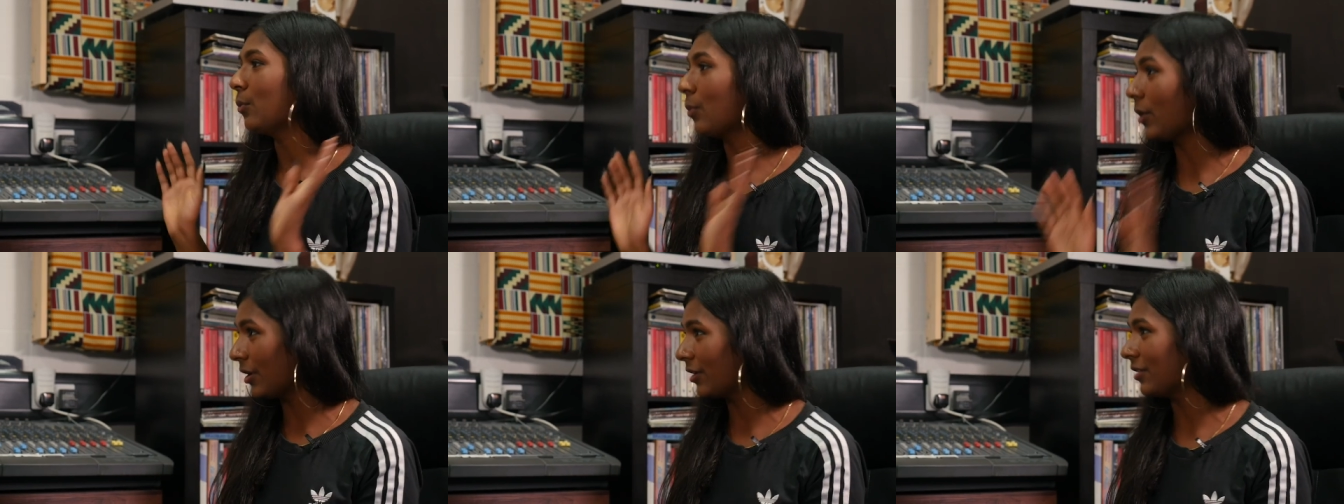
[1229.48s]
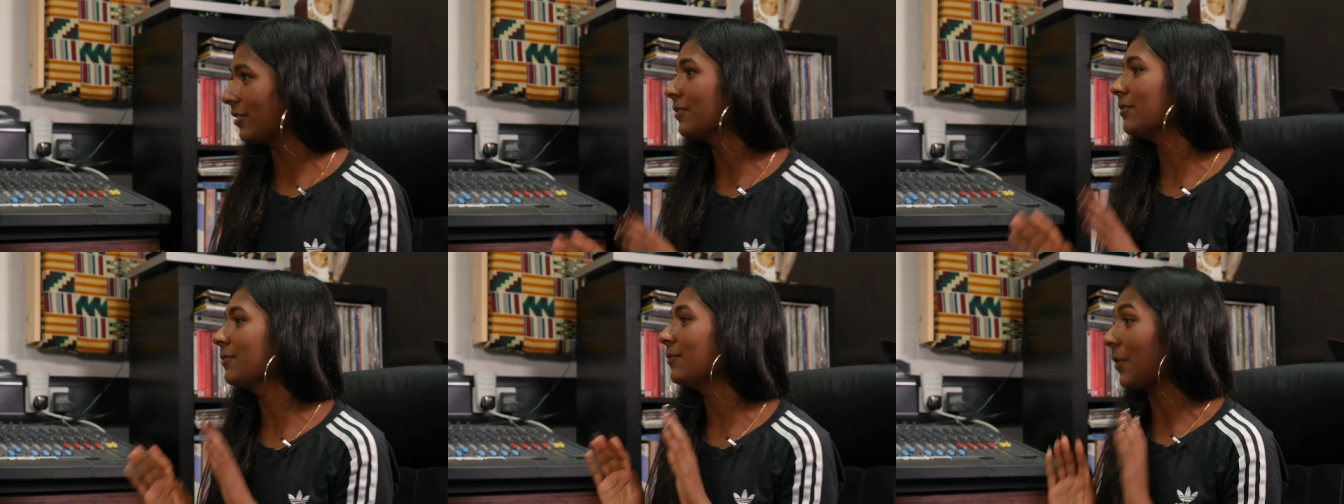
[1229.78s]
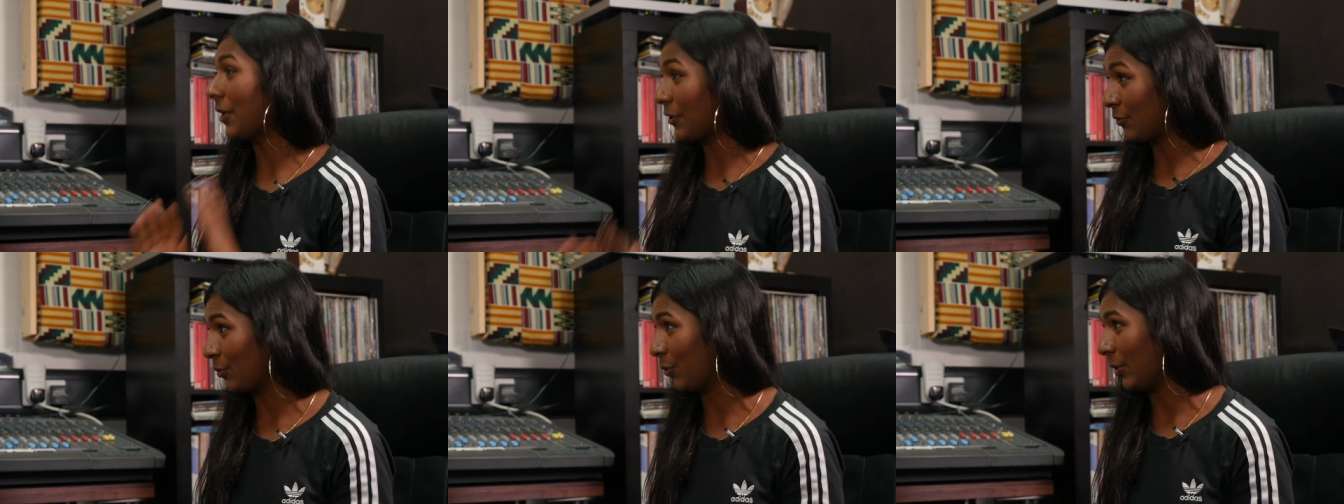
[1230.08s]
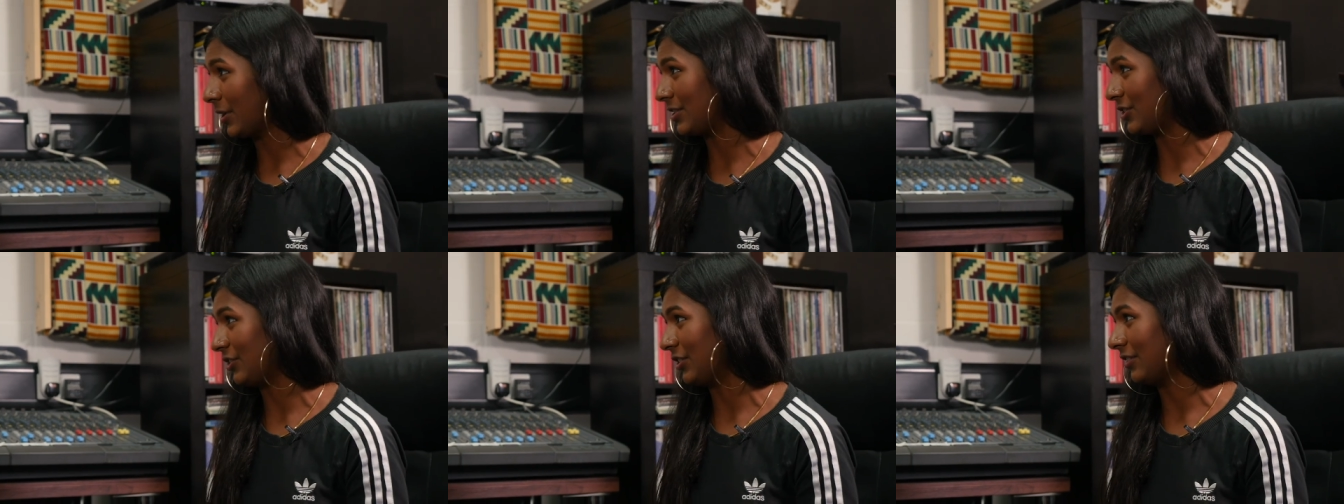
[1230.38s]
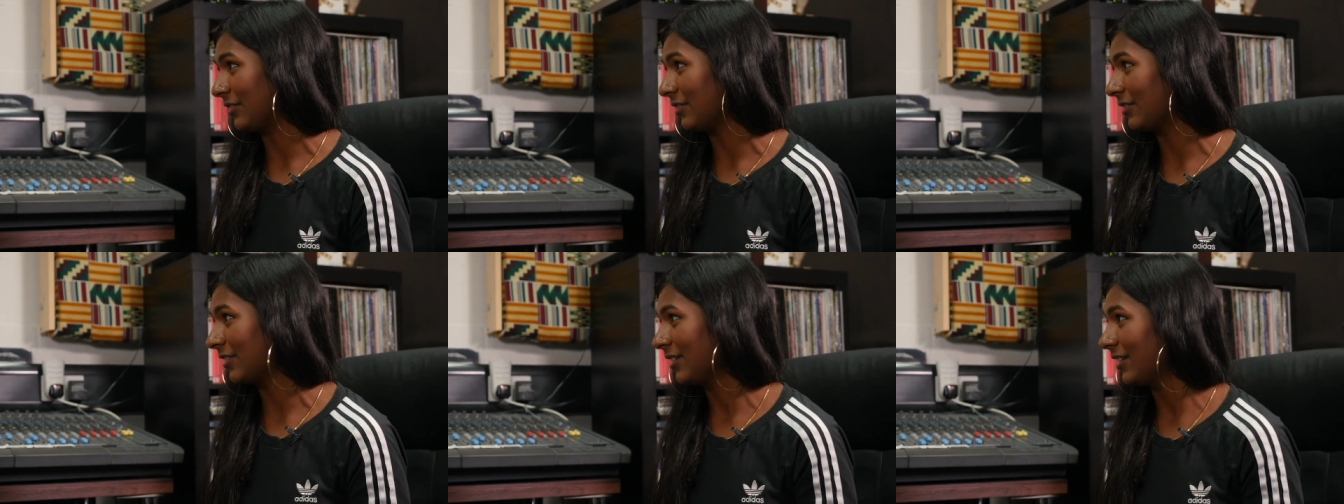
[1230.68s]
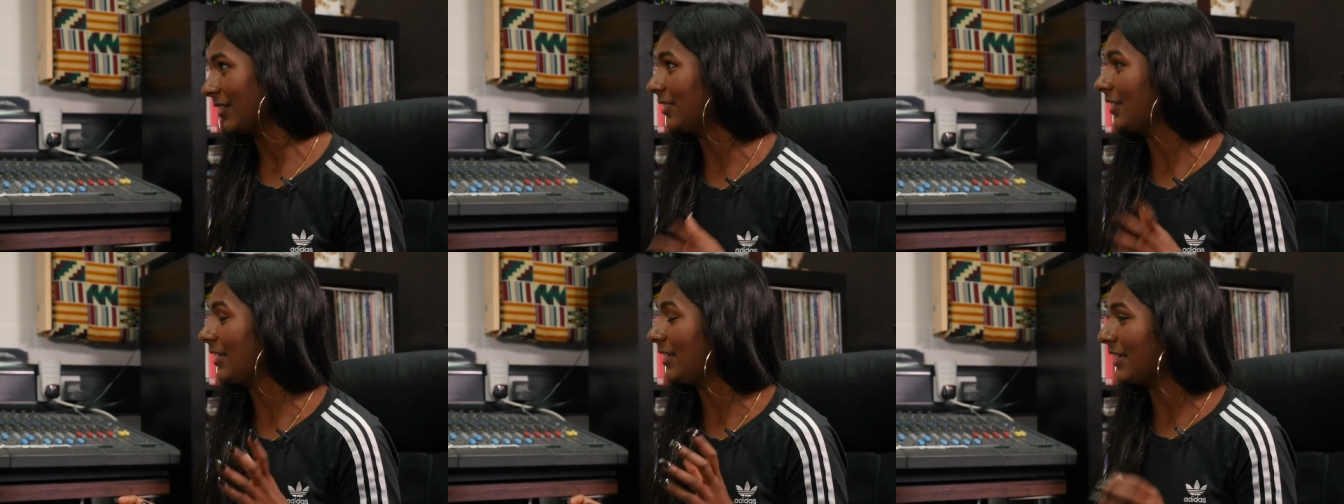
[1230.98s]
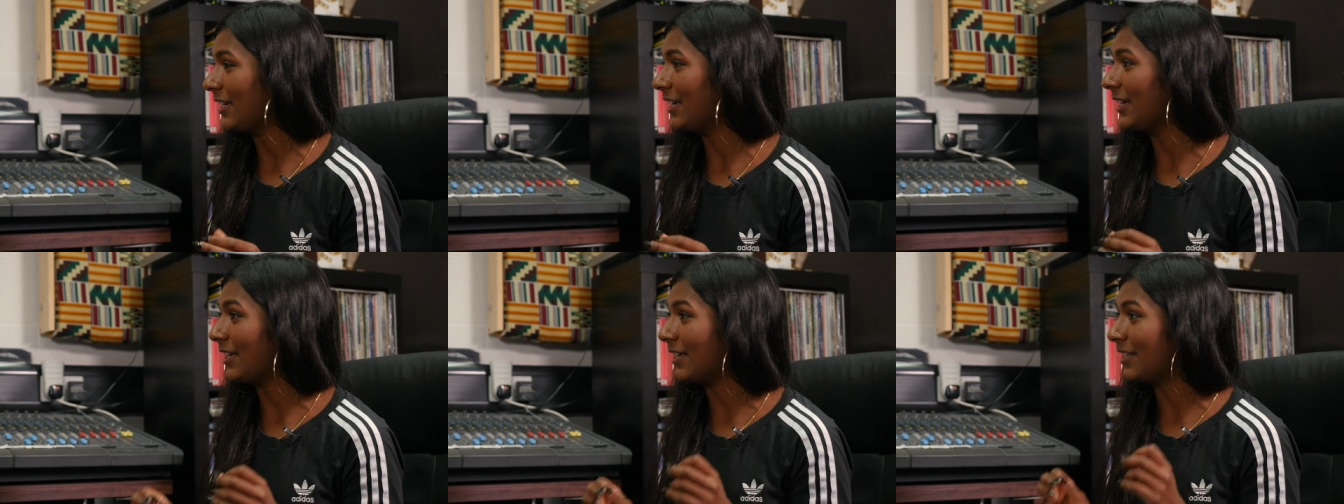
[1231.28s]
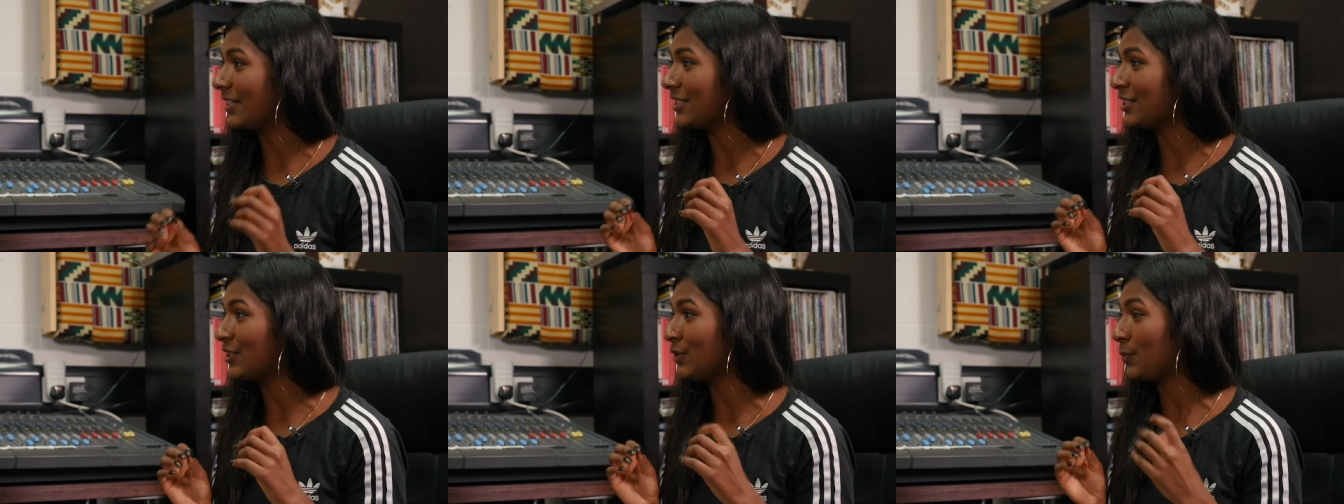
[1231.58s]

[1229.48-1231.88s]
One final question. Mm -hmm. The year is